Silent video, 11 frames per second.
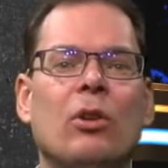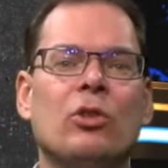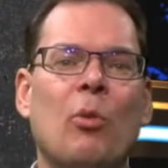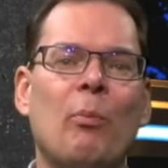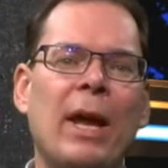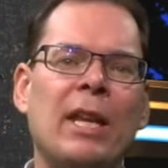So
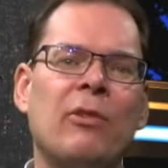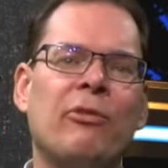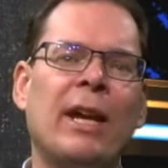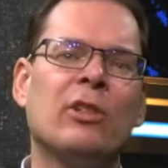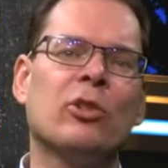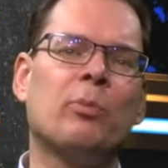many
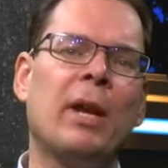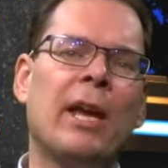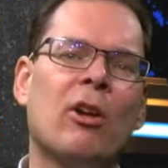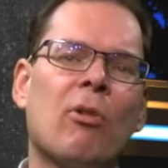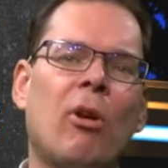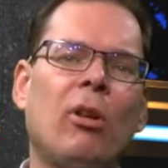factors play
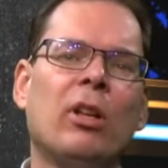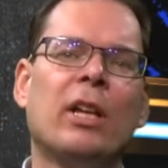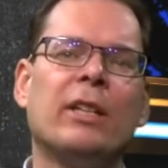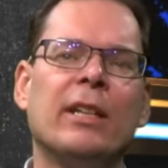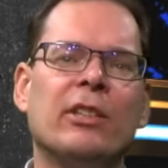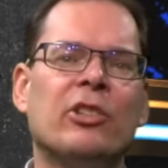a role
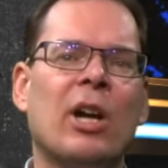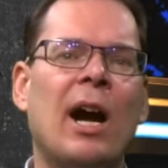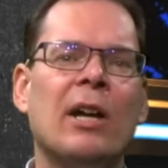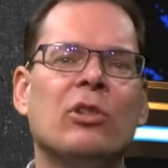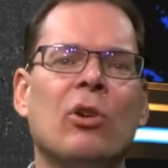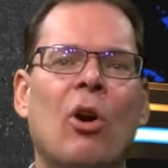that it's
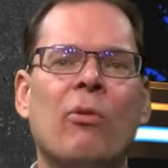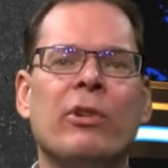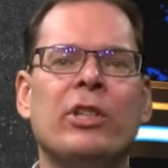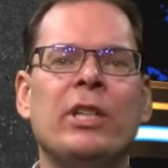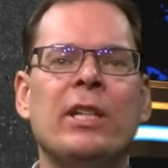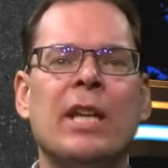hard to
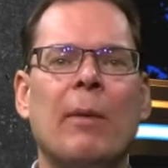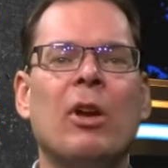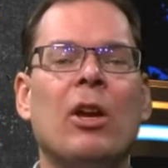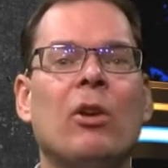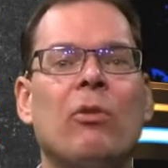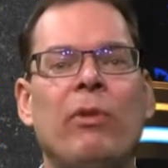oversee them,
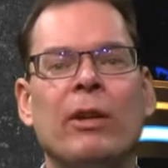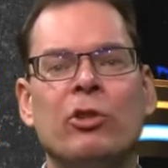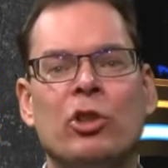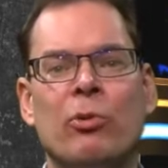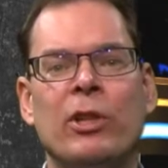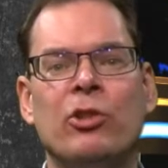which
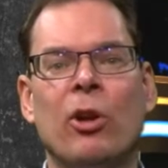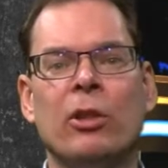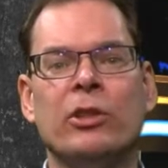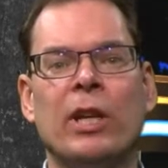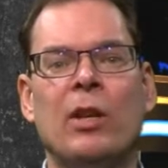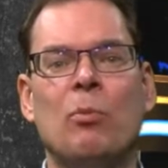
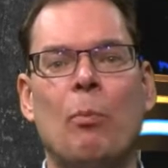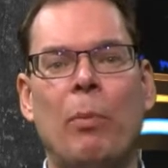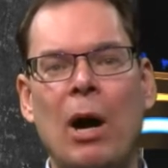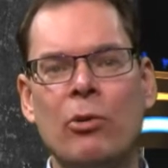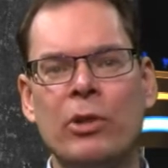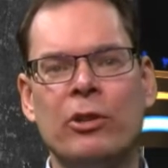results in
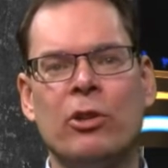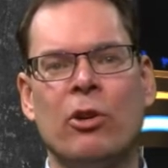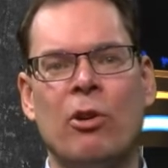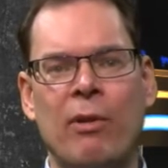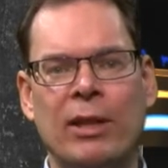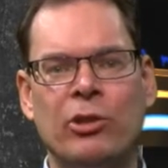bounded
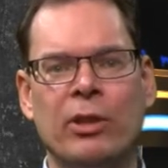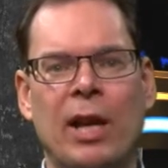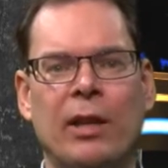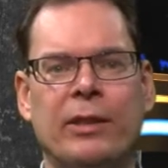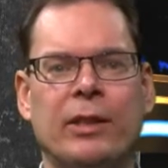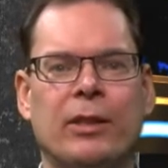
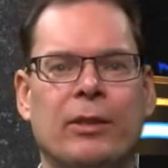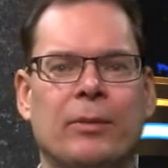rationality.